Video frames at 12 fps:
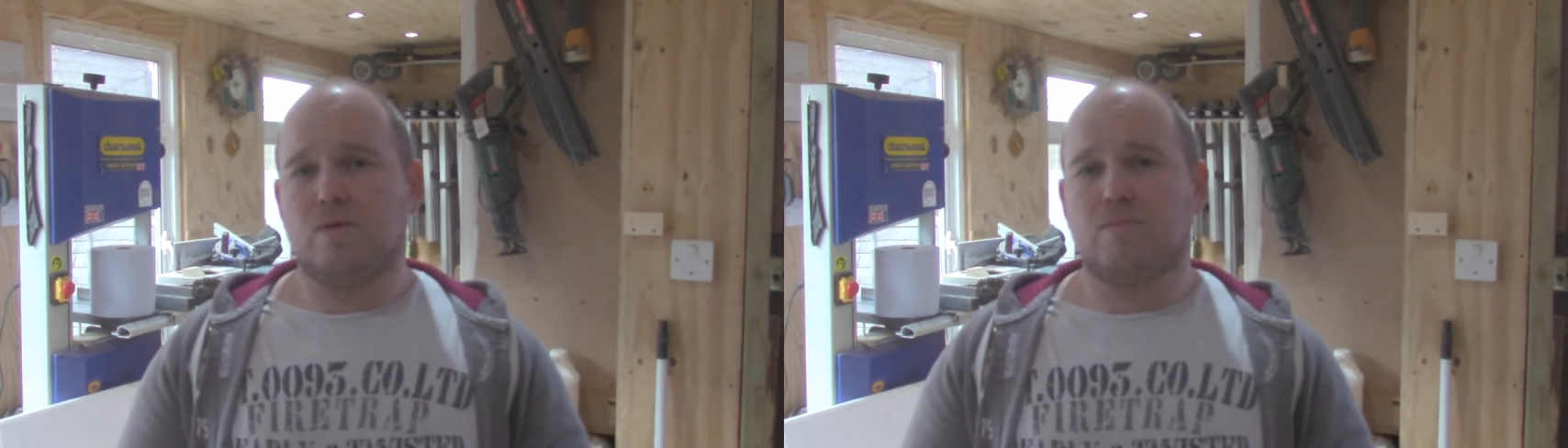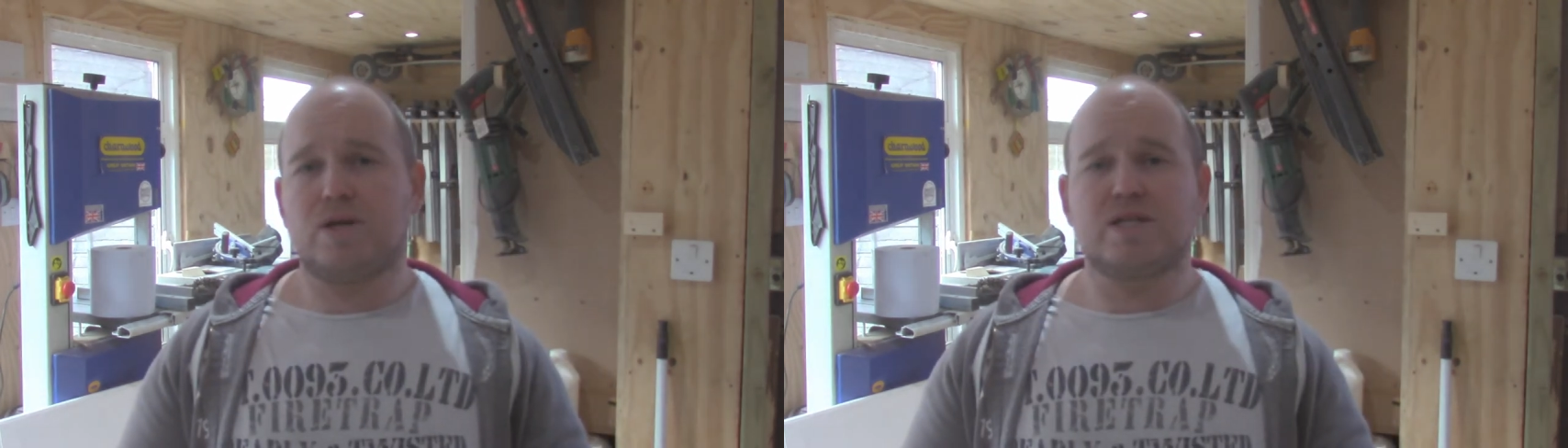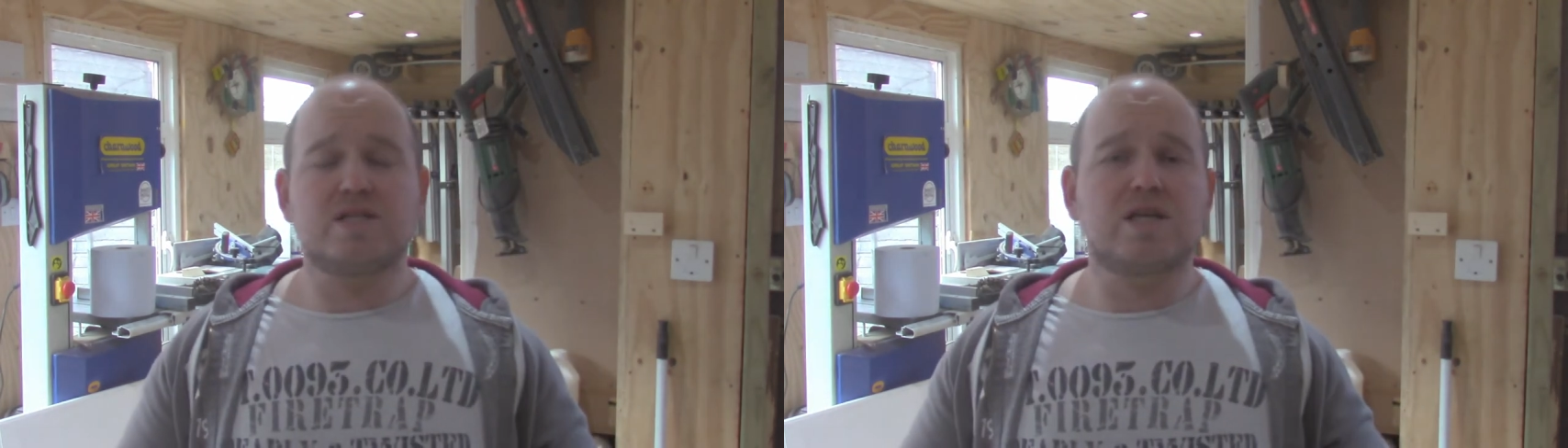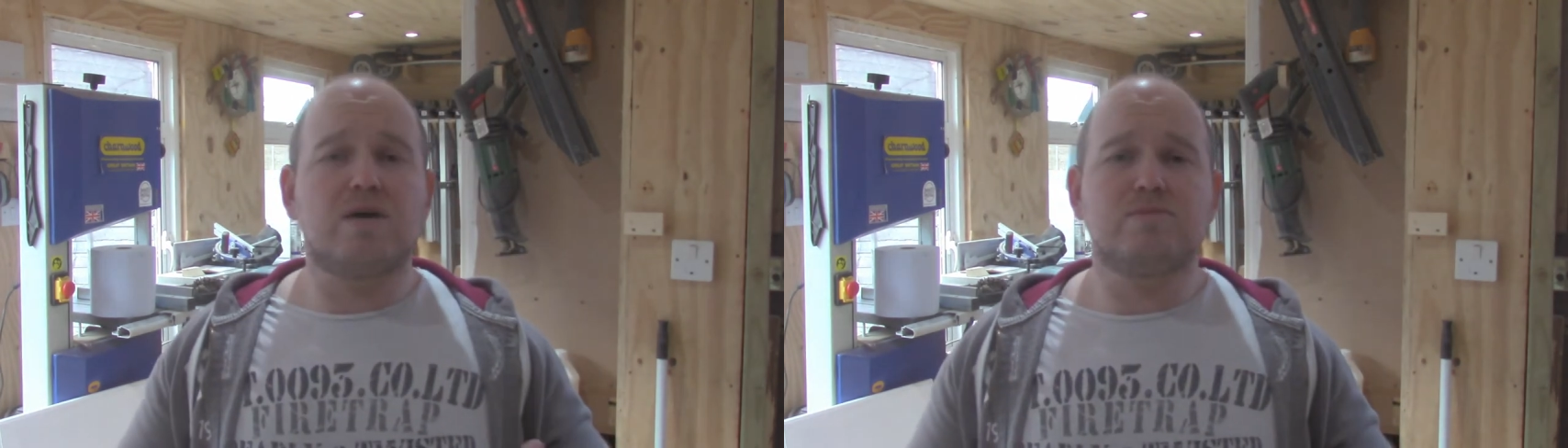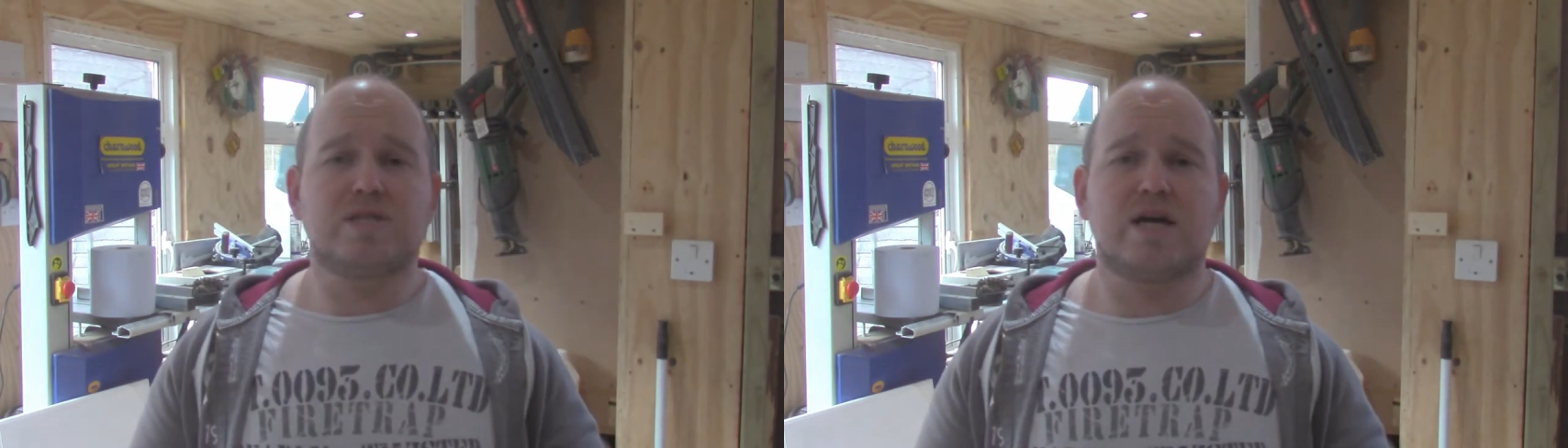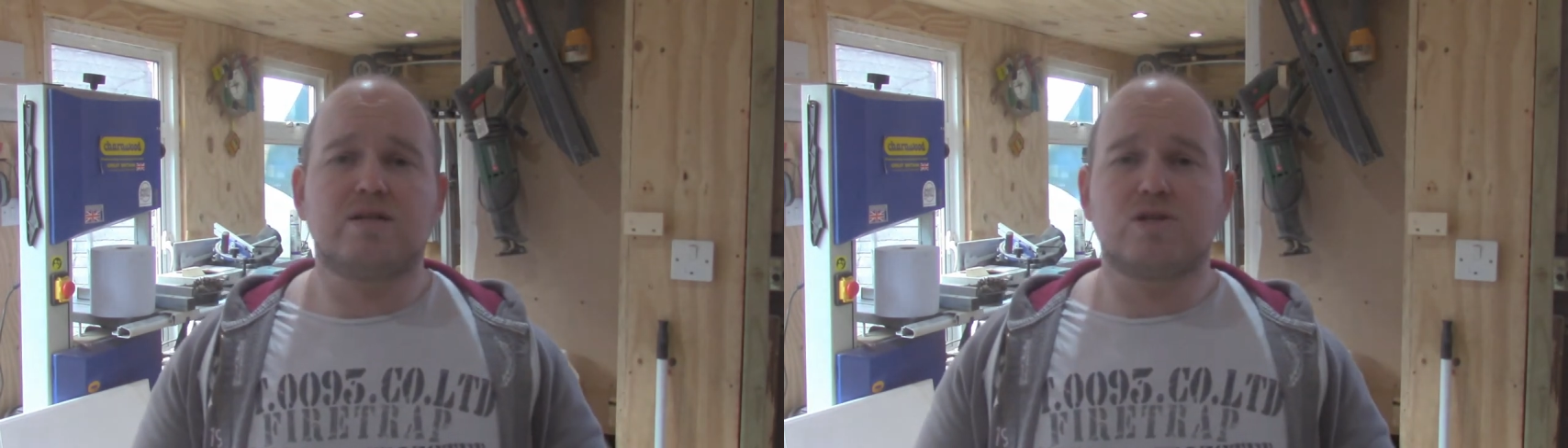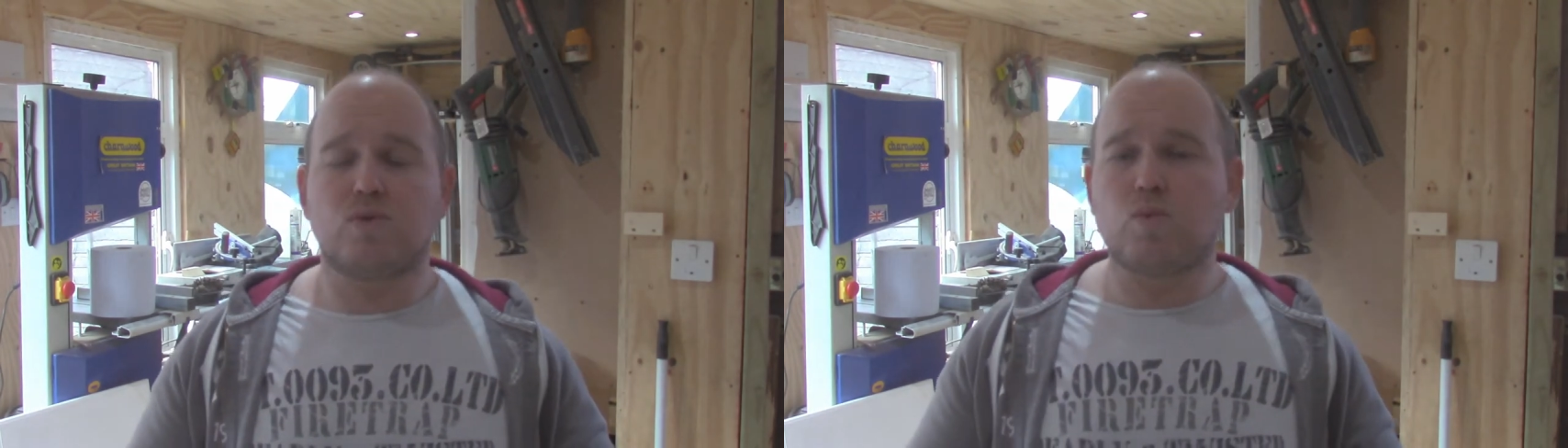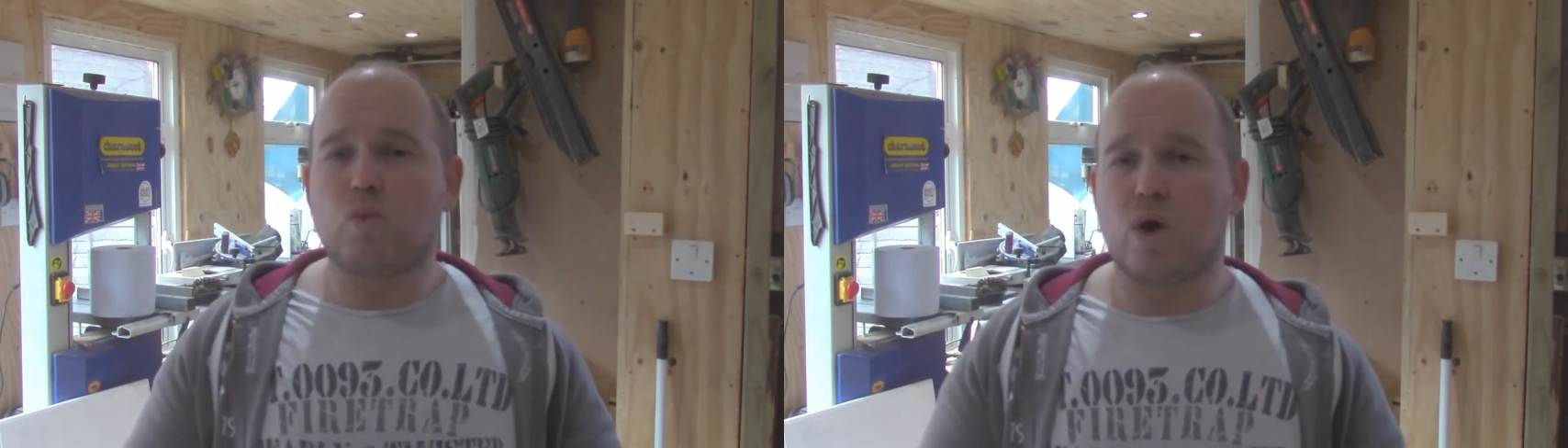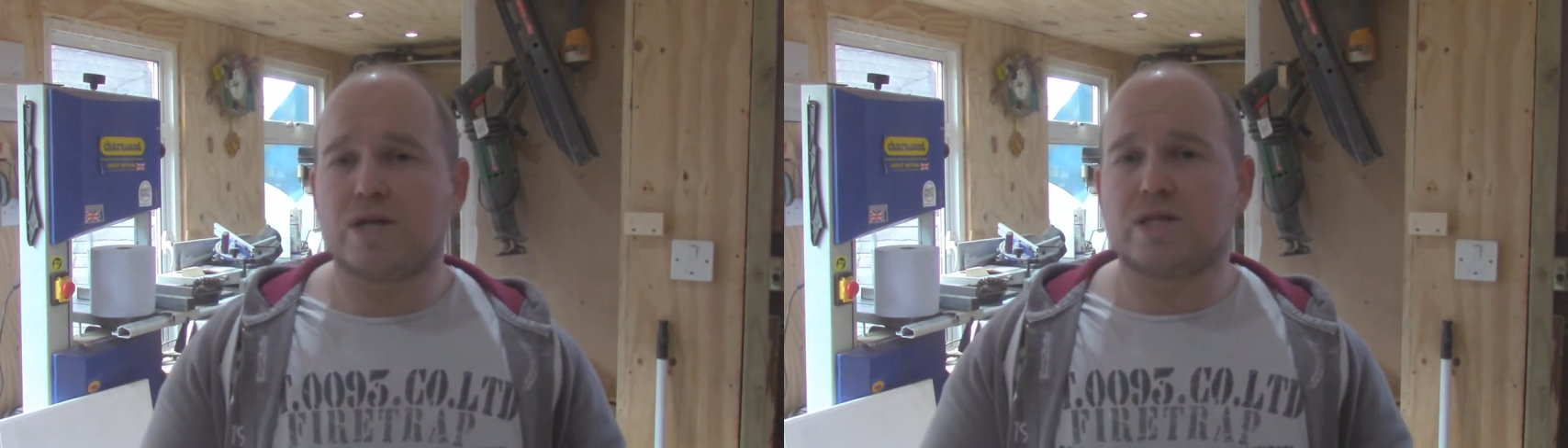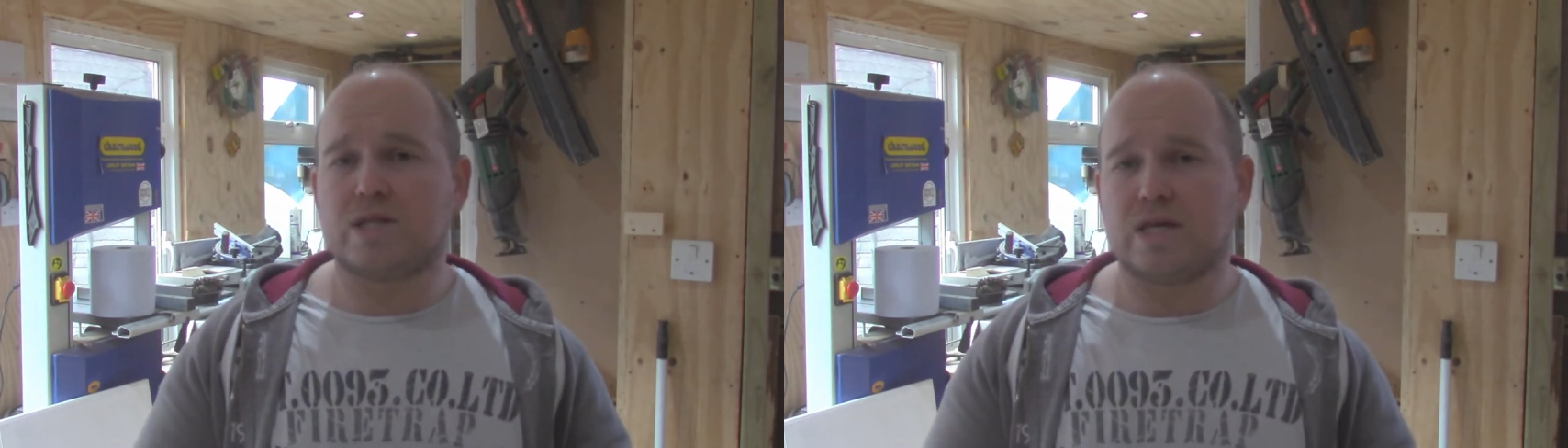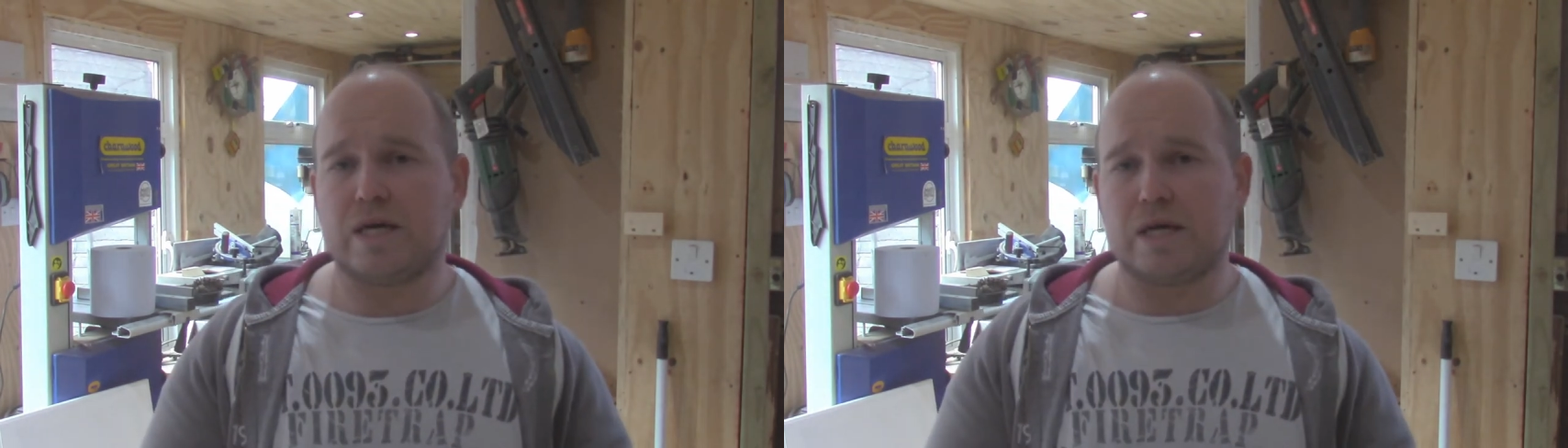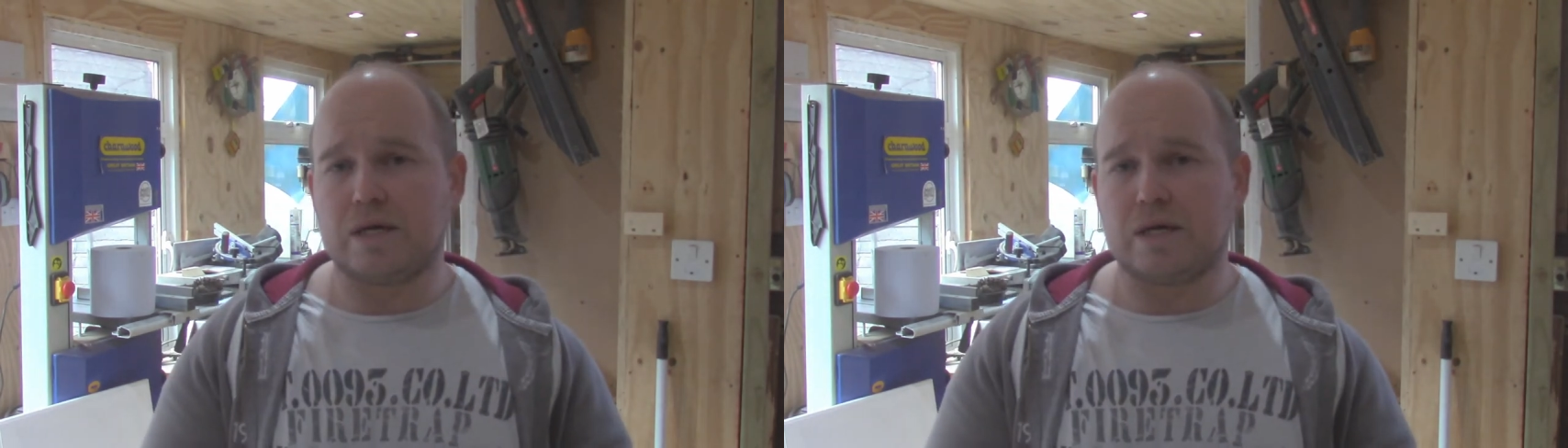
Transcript: But it just comes down to one thing,